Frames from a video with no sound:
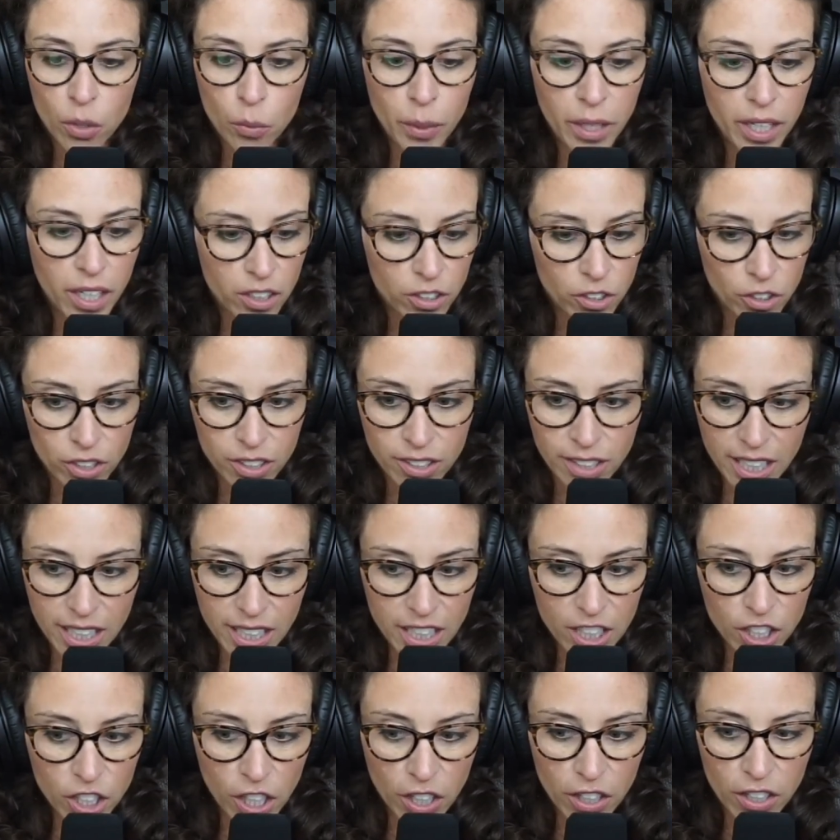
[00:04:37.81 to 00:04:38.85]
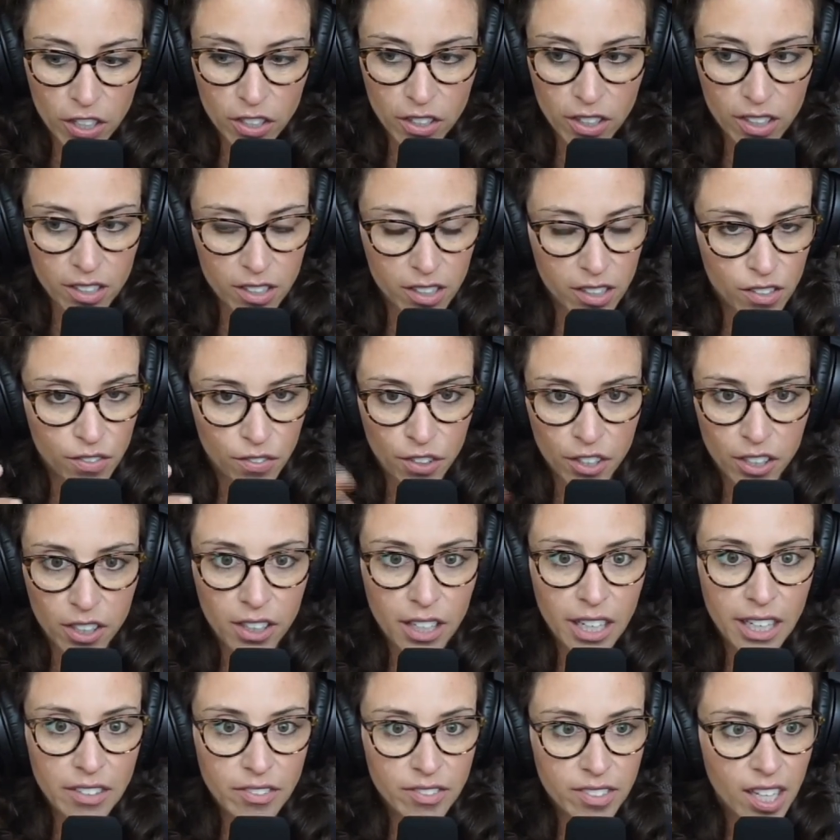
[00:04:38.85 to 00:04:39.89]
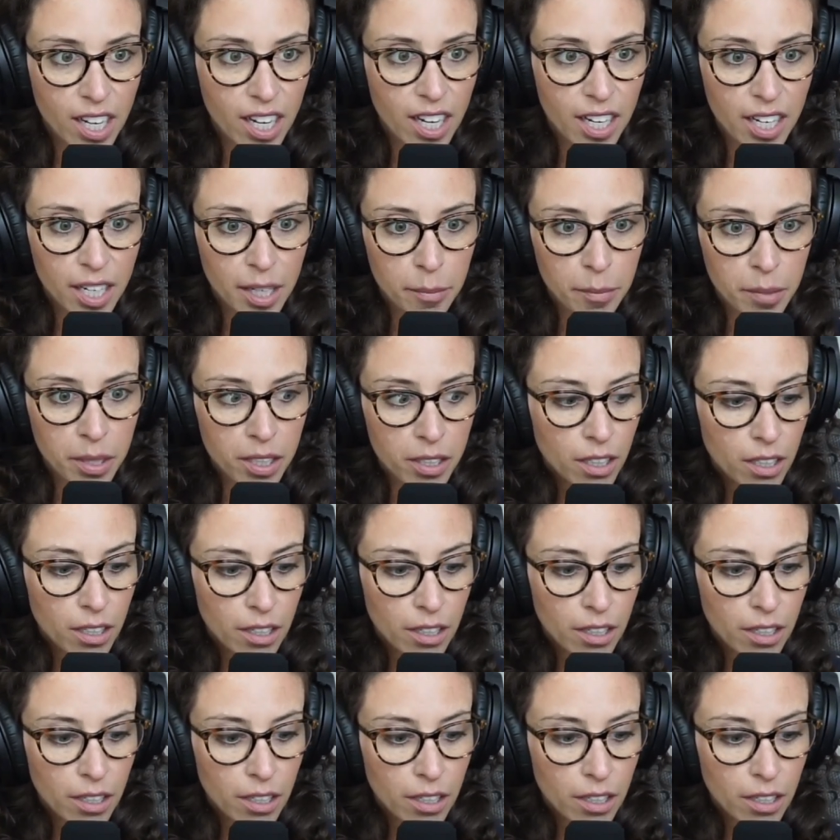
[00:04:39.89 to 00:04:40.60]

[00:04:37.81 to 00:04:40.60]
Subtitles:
We understand each other. This is for a lifetime.